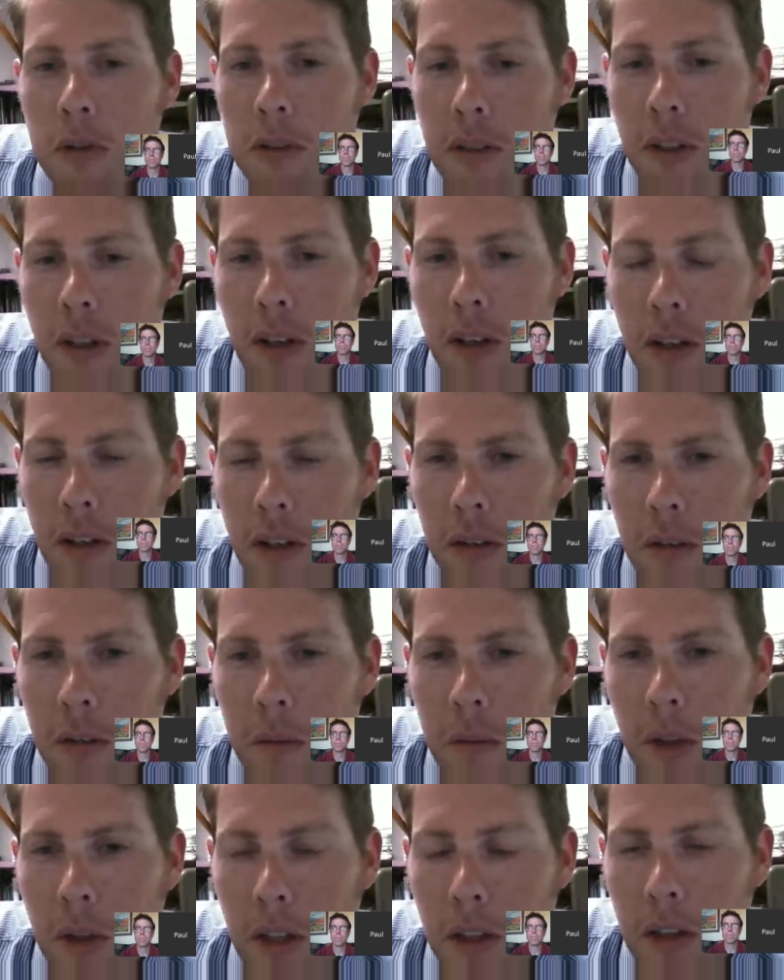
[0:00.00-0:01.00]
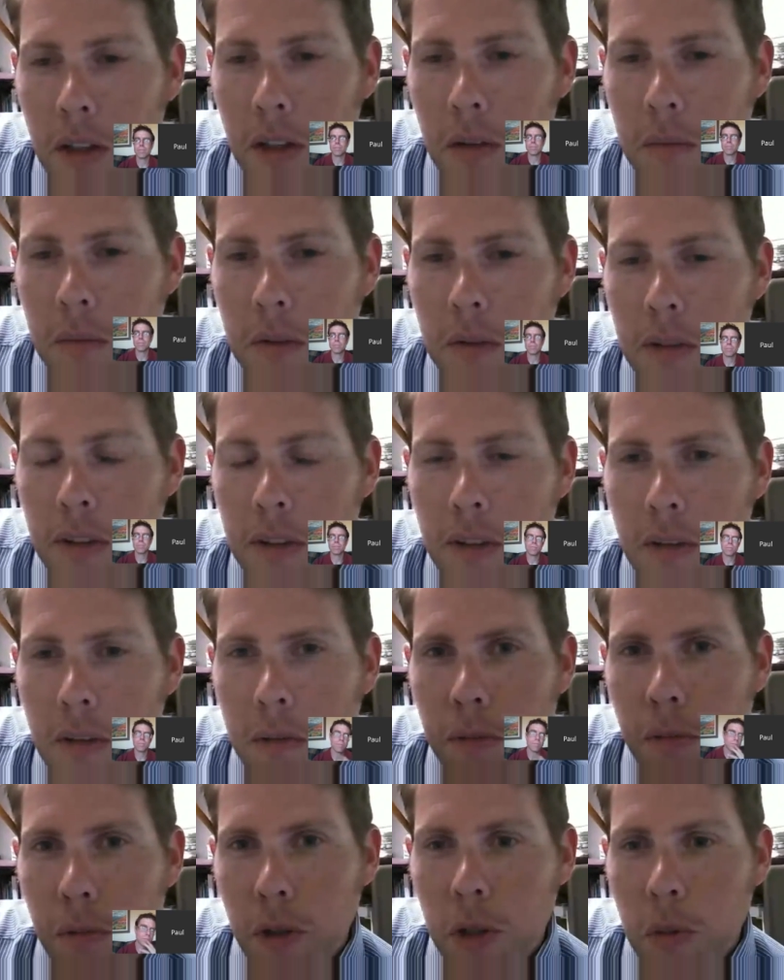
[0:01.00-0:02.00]
like a
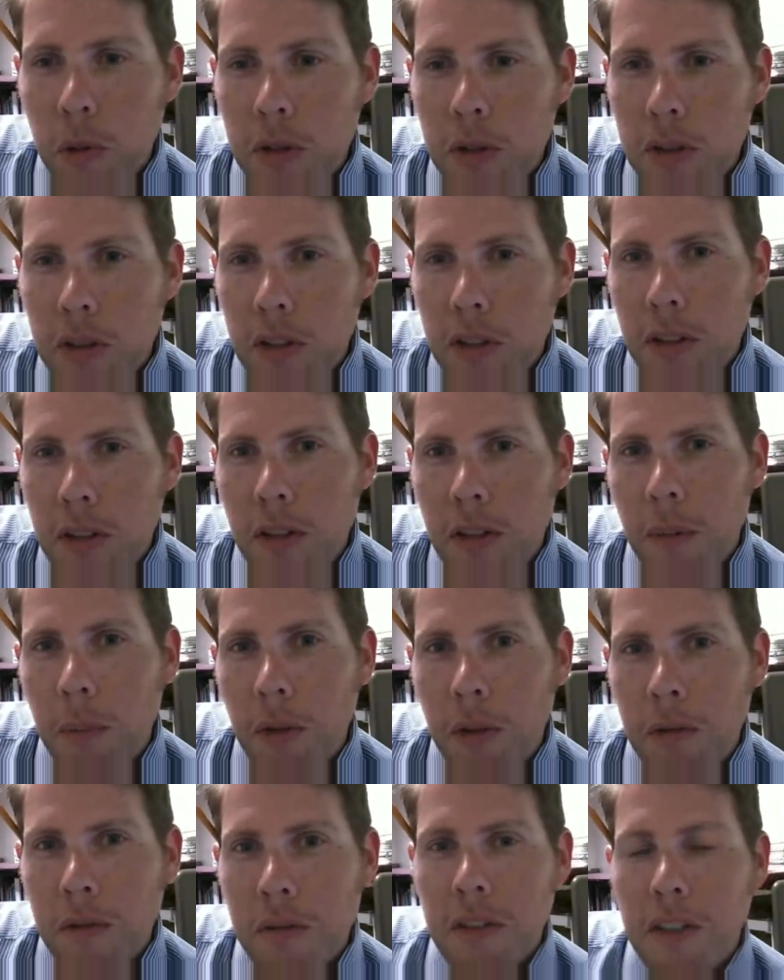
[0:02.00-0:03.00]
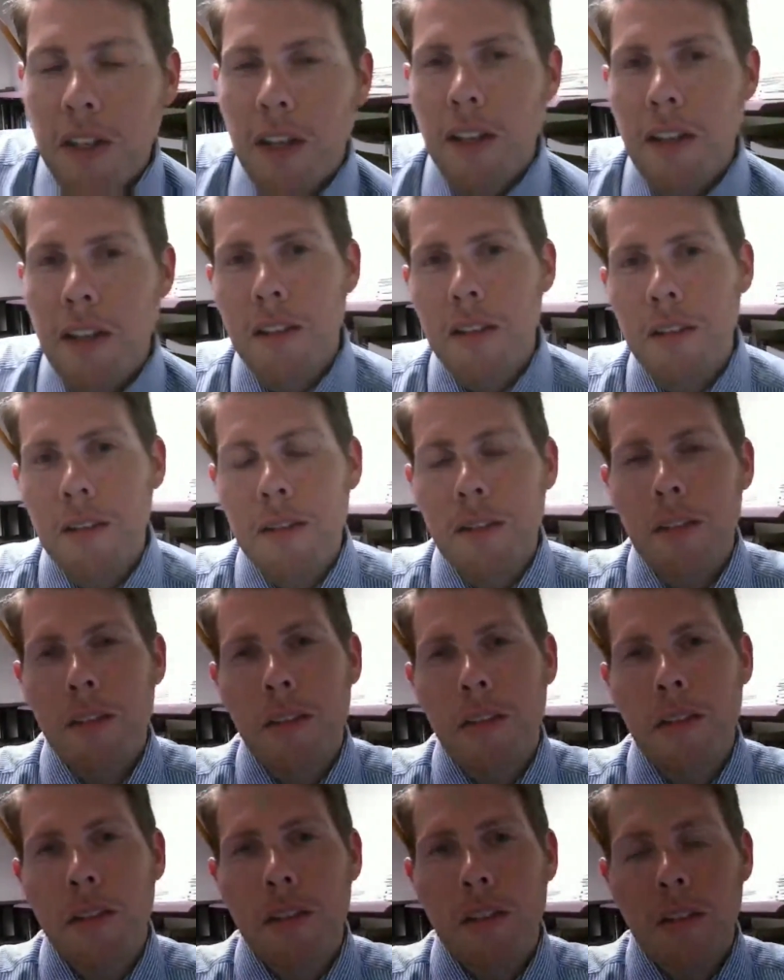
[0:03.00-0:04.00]
frequency, number of days
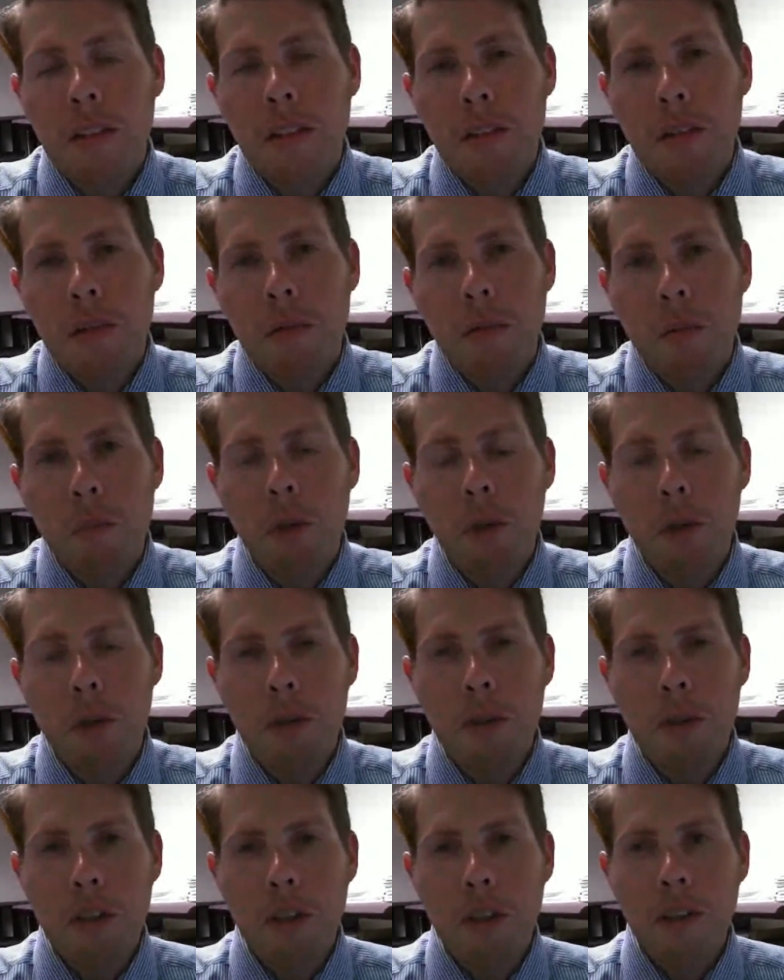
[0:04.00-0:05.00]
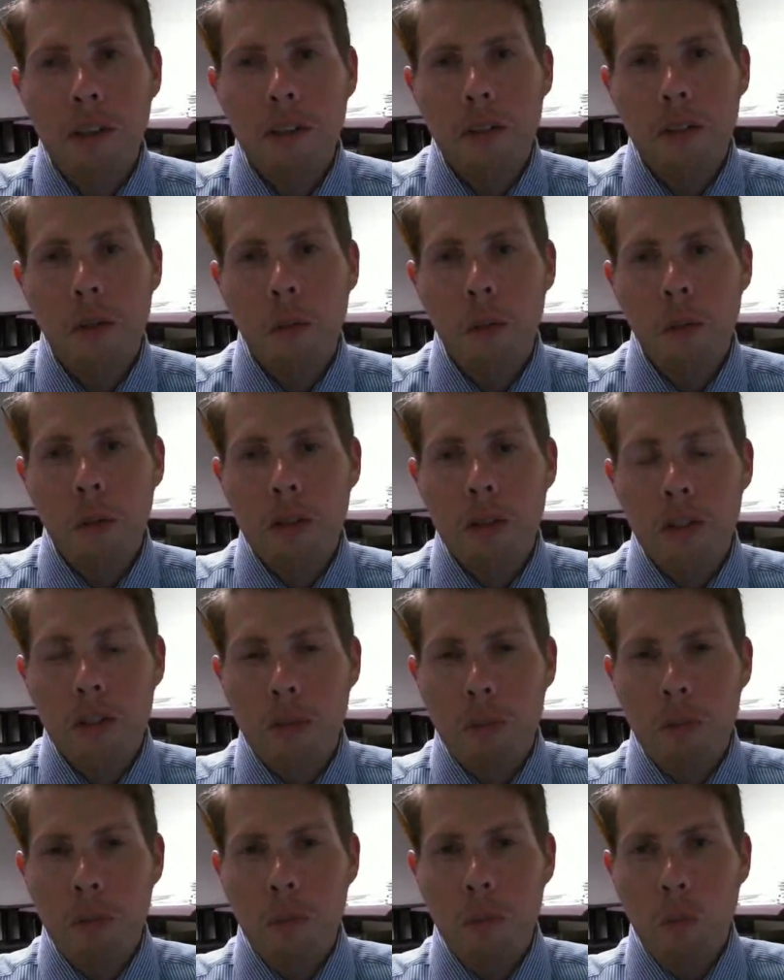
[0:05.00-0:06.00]
per year? So which
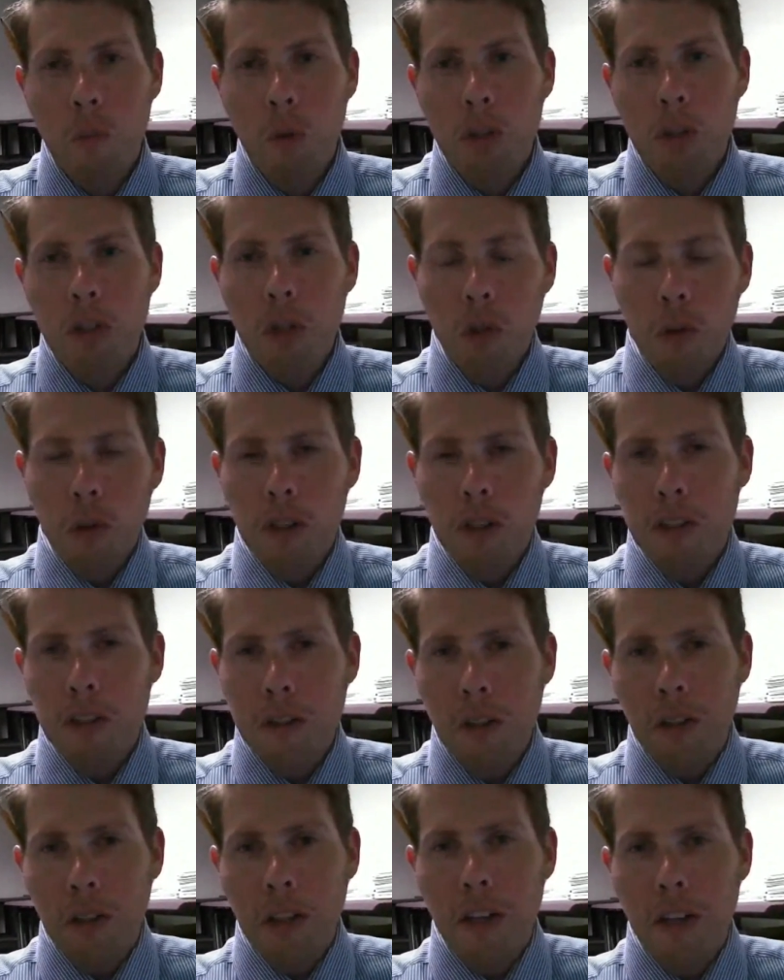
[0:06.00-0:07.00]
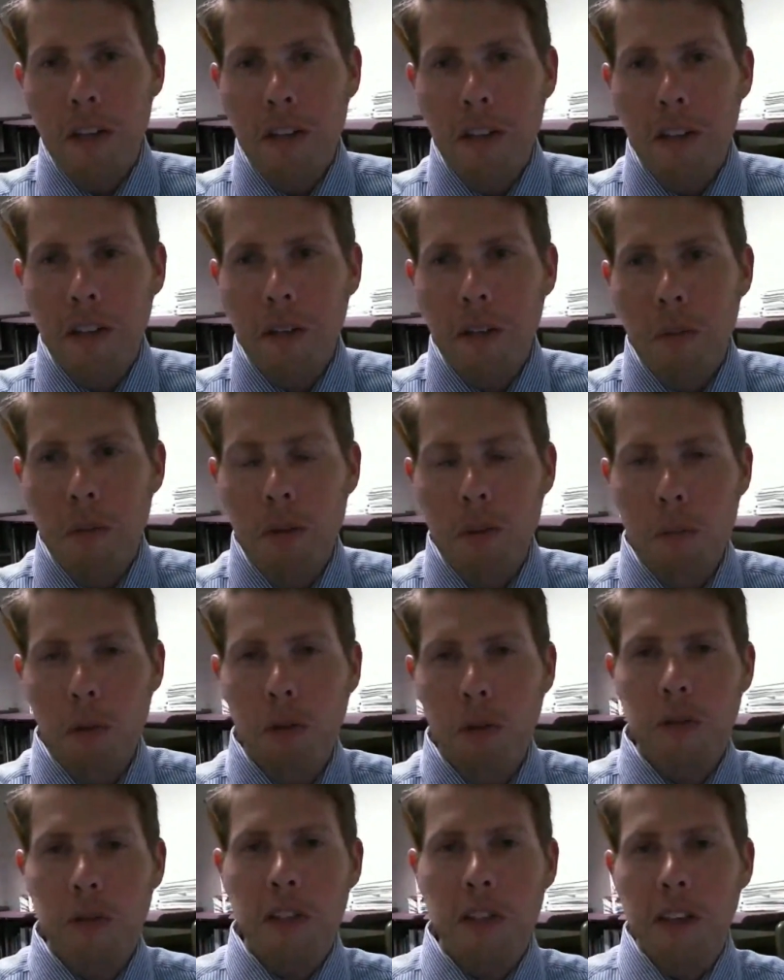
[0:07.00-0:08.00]
grids are getting the most days of
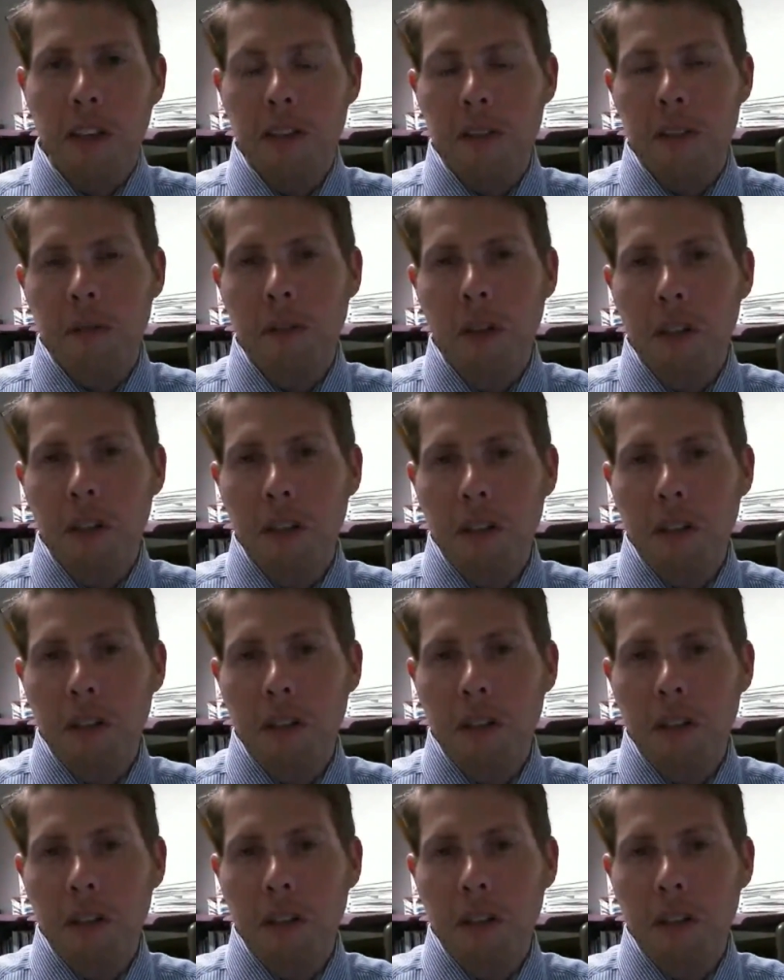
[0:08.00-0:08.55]
lightning each year?